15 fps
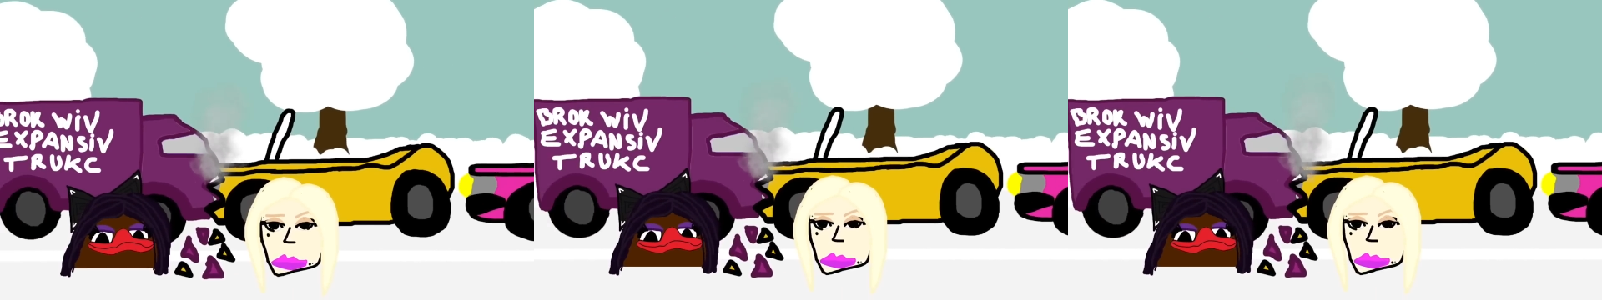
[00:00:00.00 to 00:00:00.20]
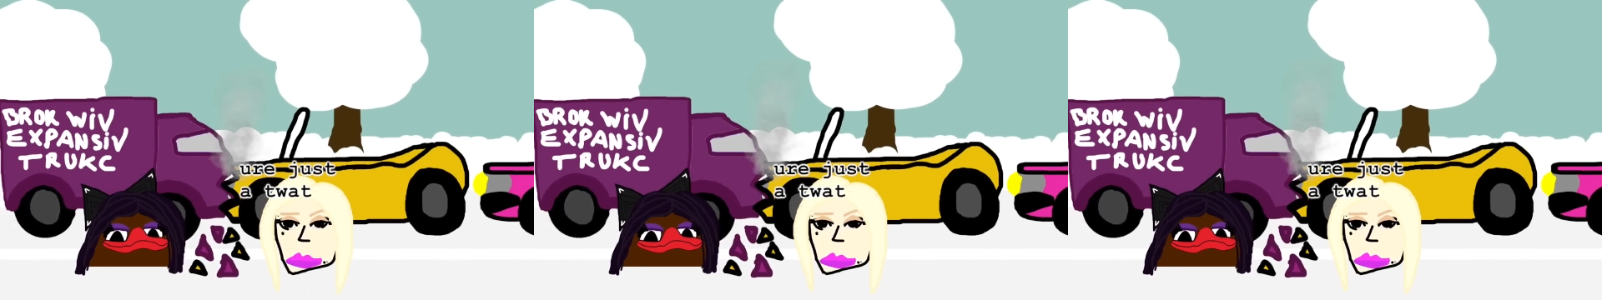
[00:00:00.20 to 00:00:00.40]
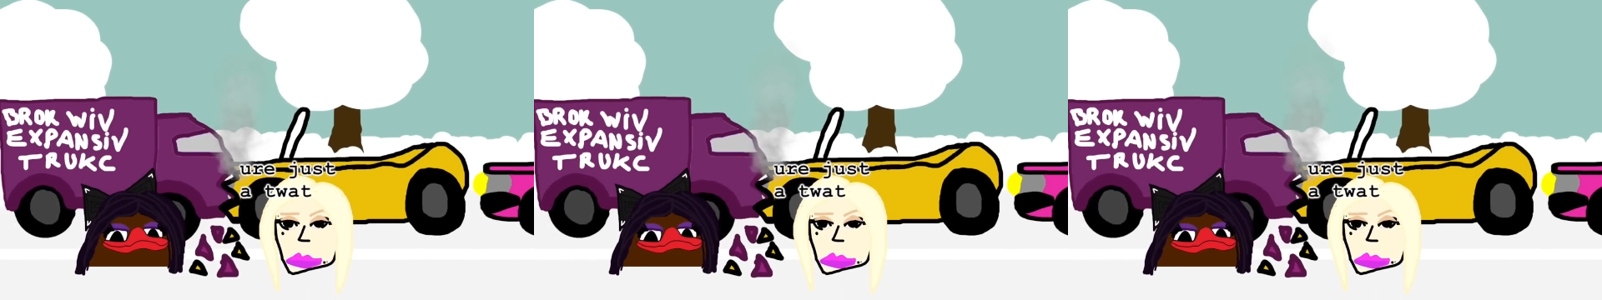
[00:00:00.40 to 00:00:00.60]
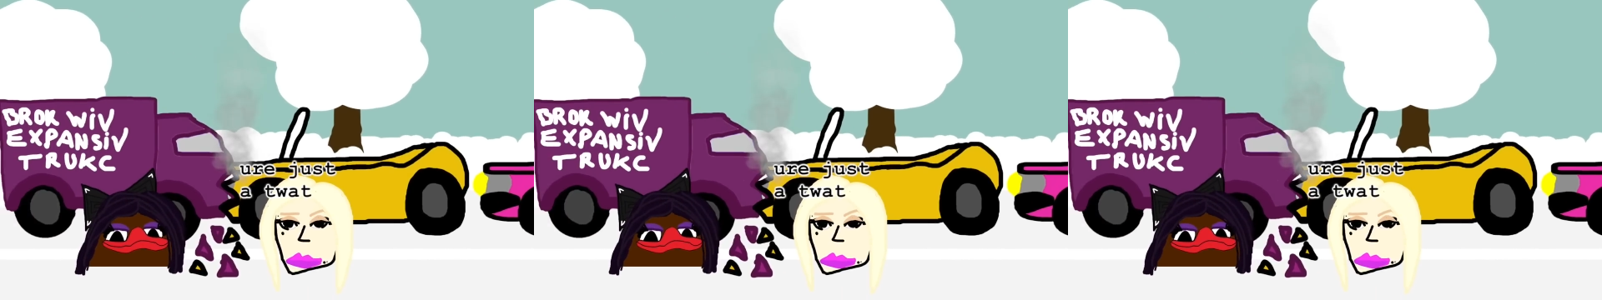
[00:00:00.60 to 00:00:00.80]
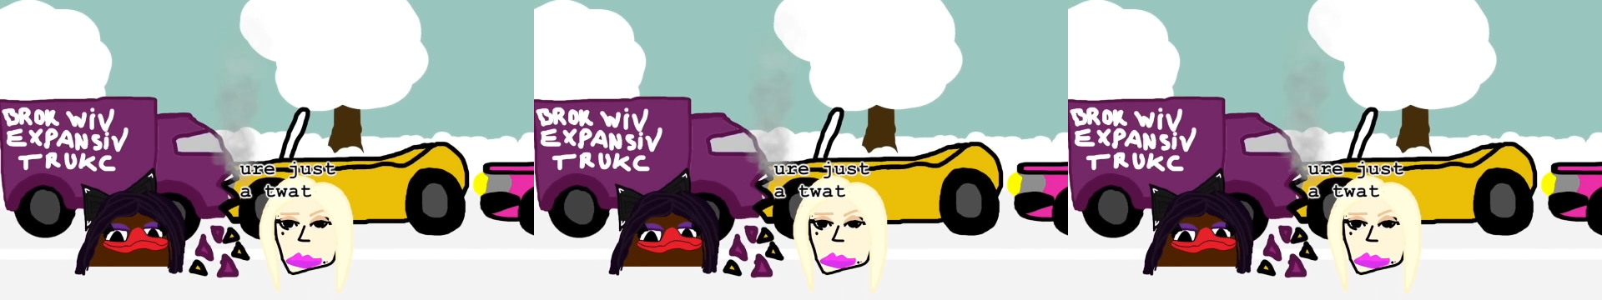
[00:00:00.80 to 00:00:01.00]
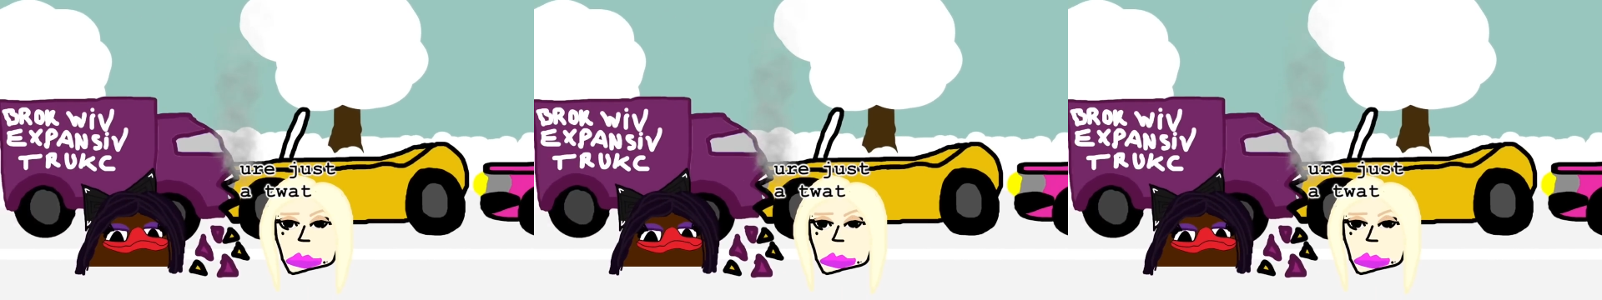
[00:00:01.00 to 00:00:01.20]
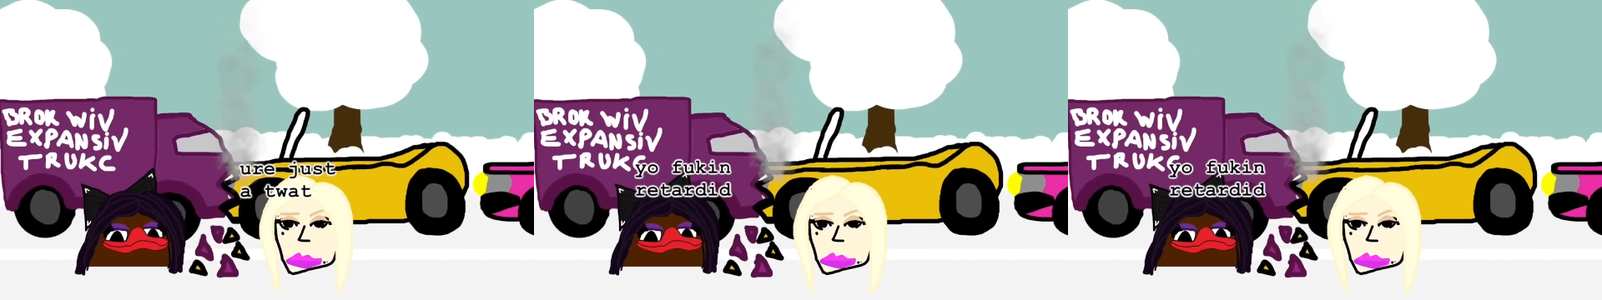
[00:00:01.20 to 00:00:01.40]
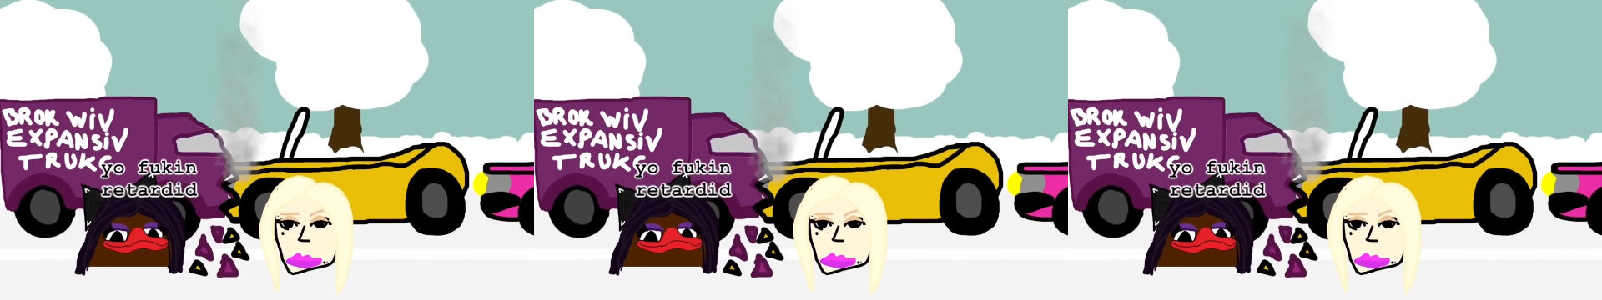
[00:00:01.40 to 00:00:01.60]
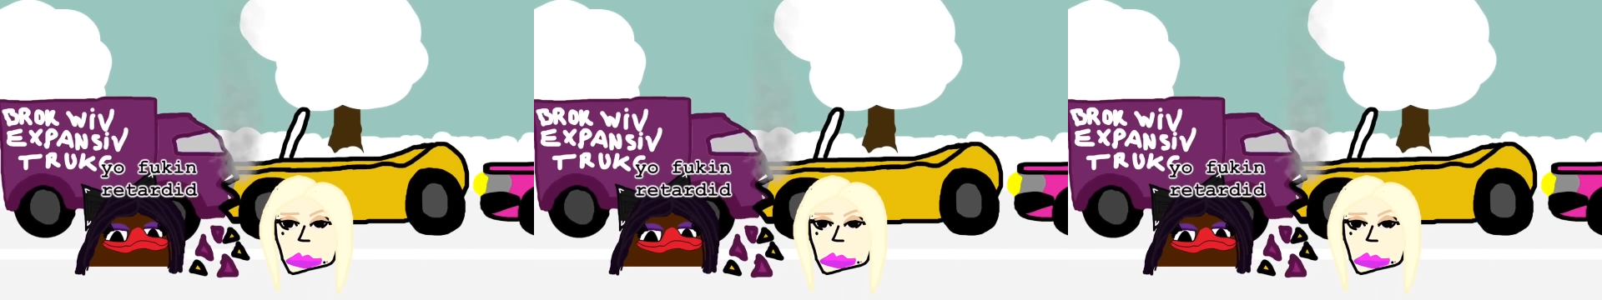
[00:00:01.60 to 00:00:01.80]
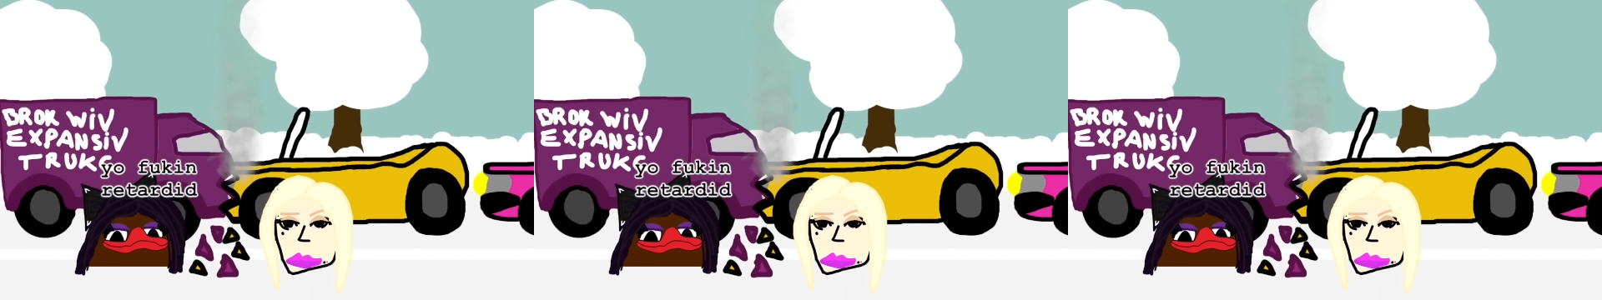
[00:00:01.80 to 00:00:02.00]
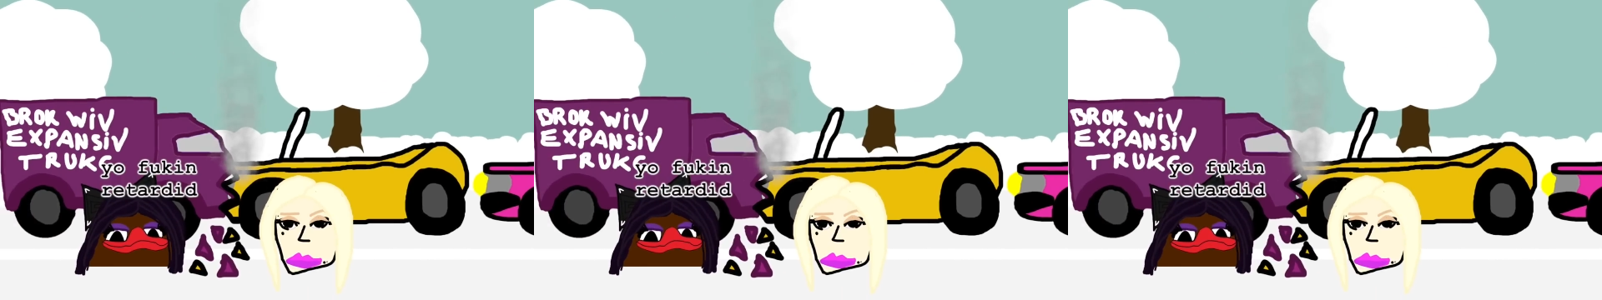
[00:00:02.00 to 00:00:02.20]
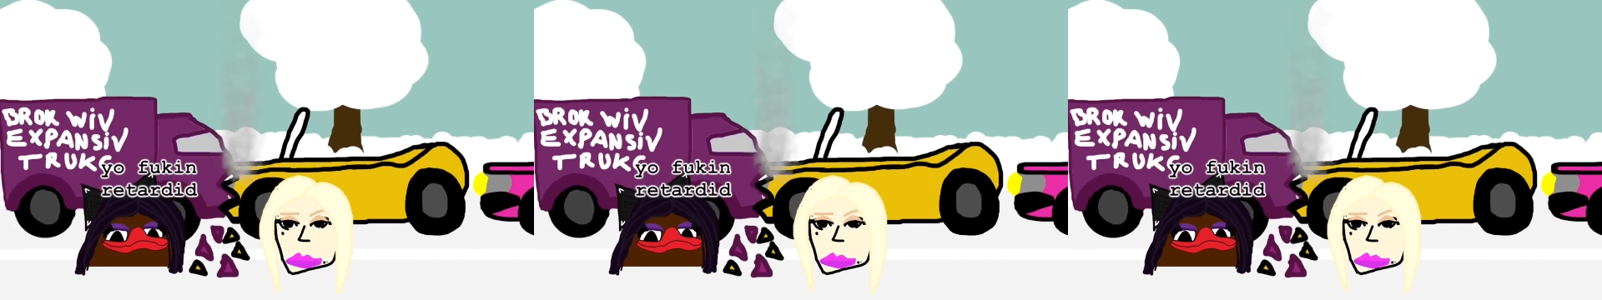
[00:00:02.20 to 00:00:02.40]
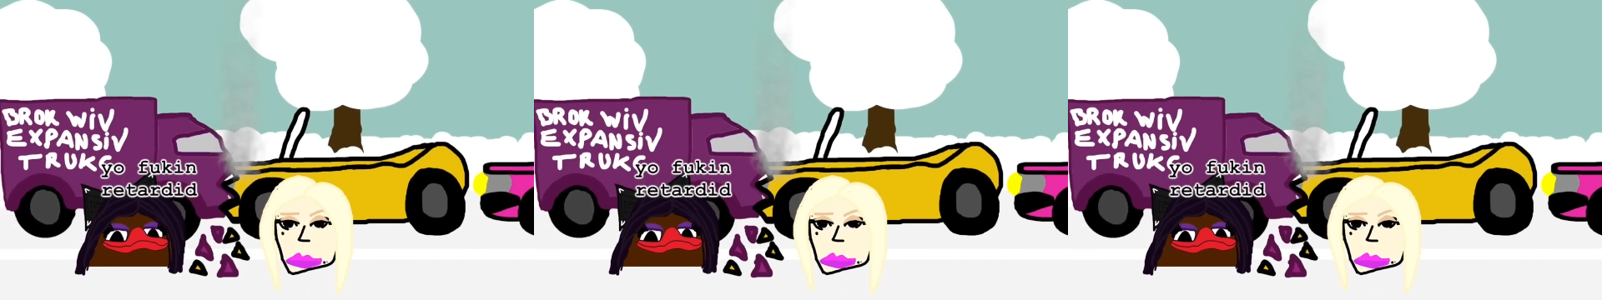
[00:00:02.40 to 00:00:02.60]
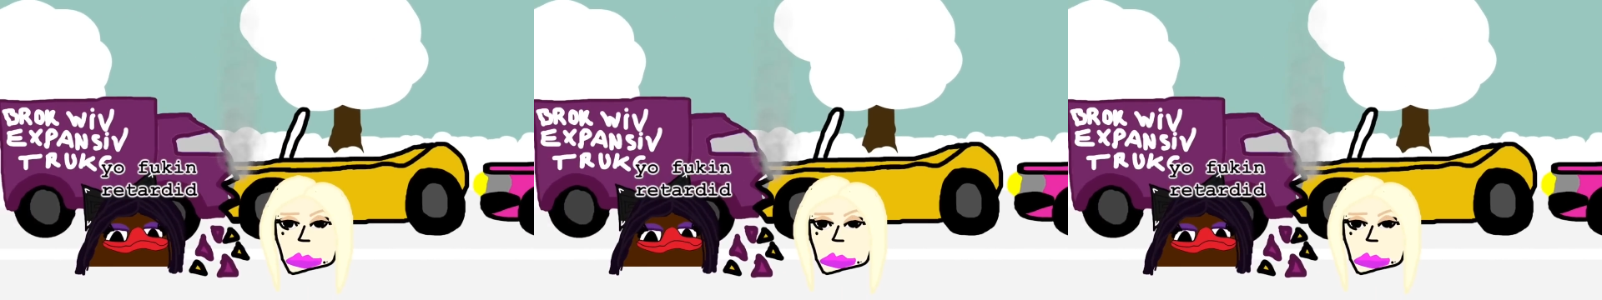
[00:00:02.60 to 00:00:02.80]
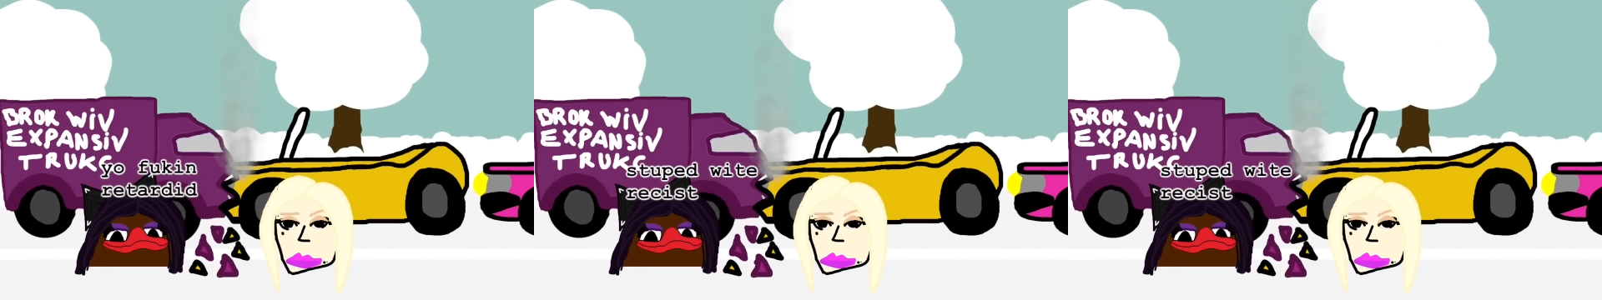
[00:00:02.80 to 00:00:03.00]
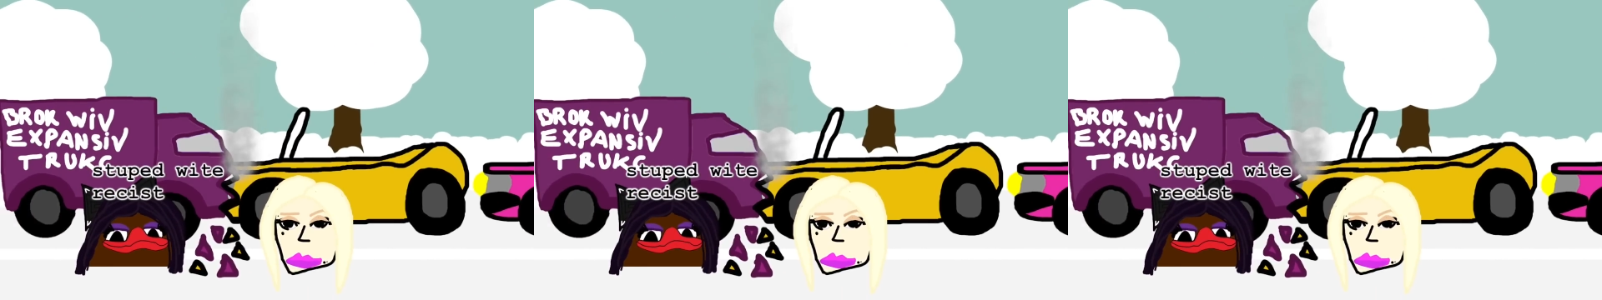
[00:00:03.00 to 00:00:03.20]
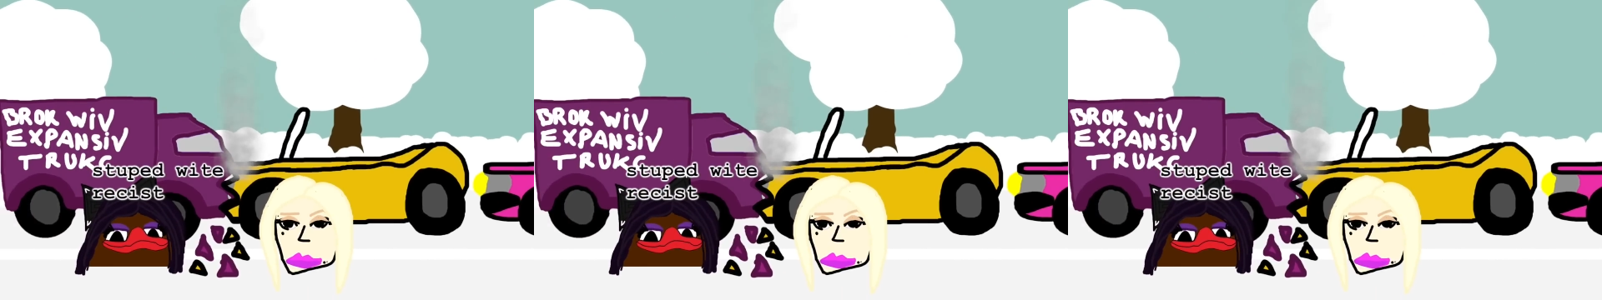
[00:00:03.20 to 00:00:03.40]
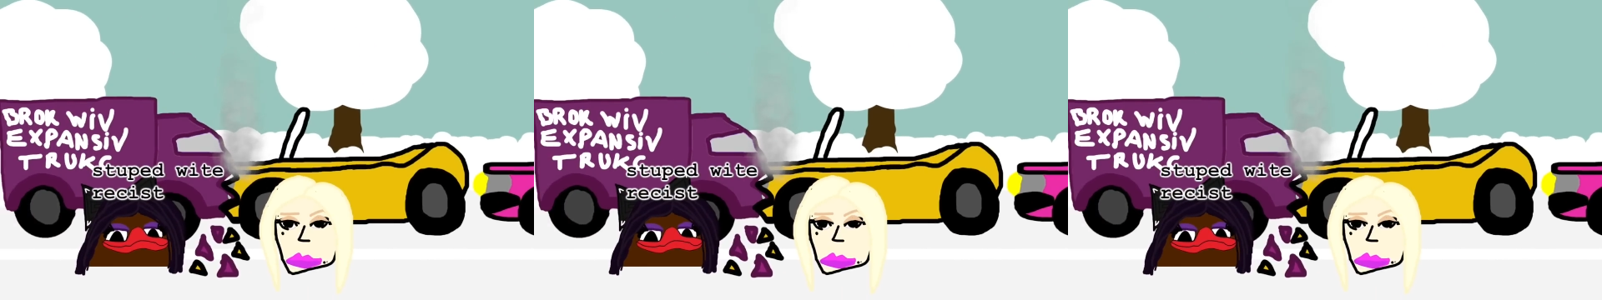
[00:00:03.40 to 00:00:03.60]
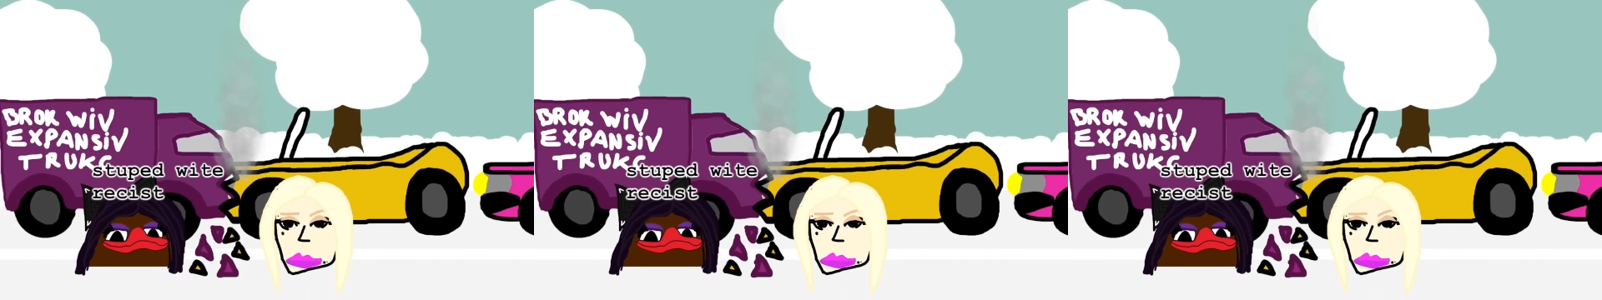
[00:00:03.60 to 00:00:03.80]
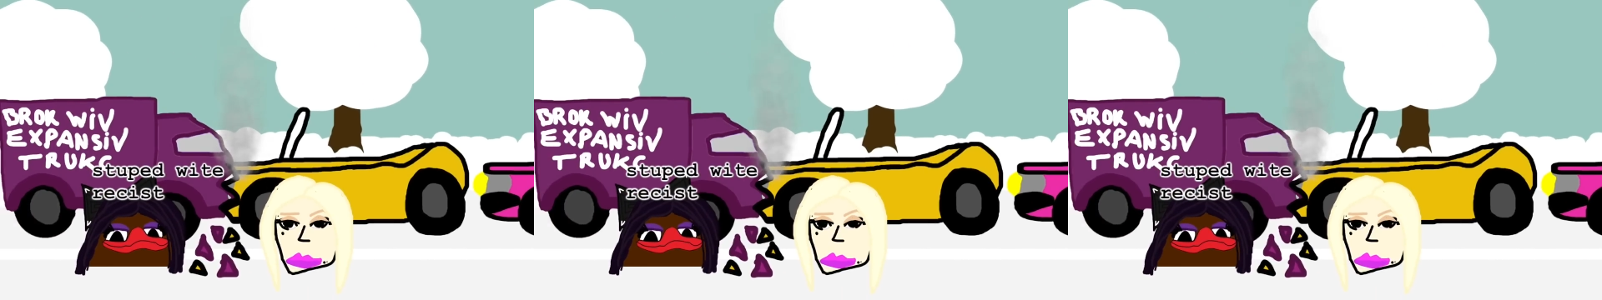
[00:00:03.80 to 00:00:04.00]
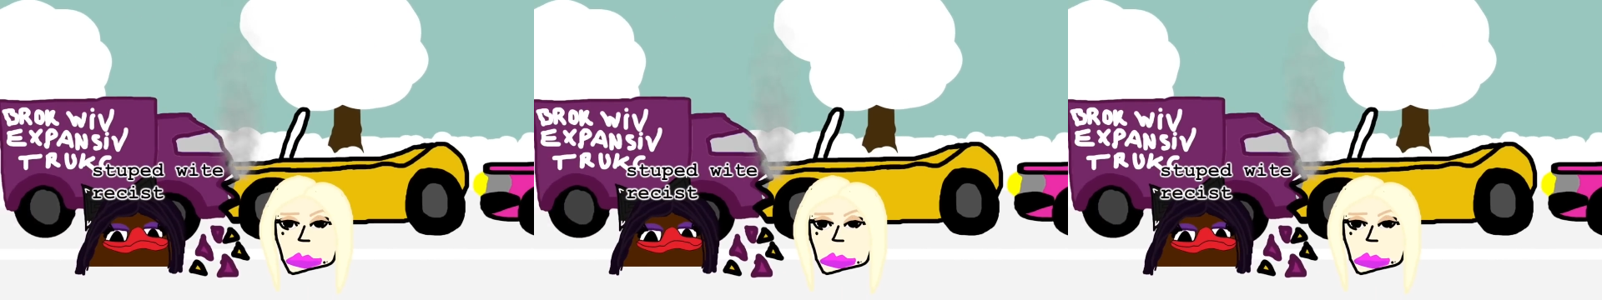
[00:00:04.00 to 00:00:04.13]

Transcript: No face is visible, so there are no lips to read.